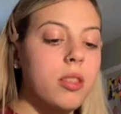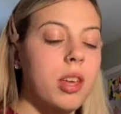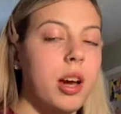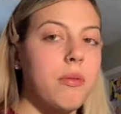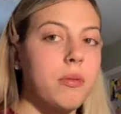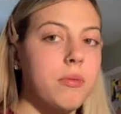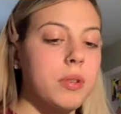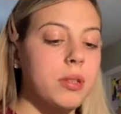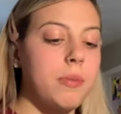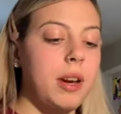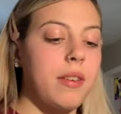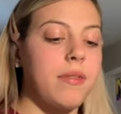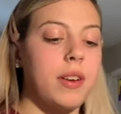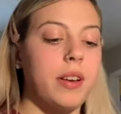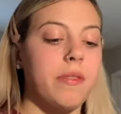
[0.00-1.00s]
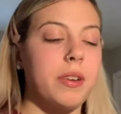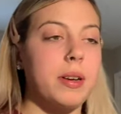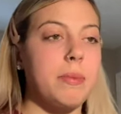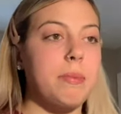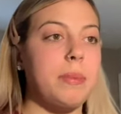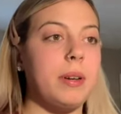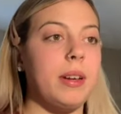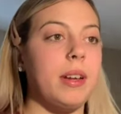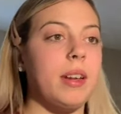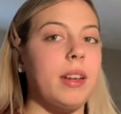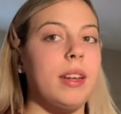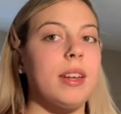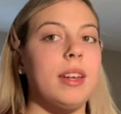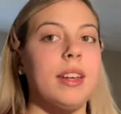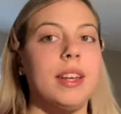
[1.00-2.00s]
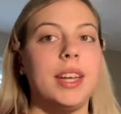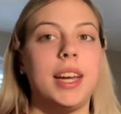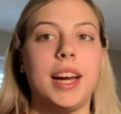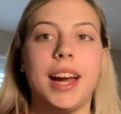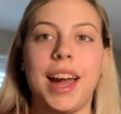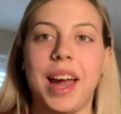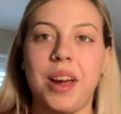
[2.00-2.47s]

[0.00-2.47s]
That one was my favorite, but I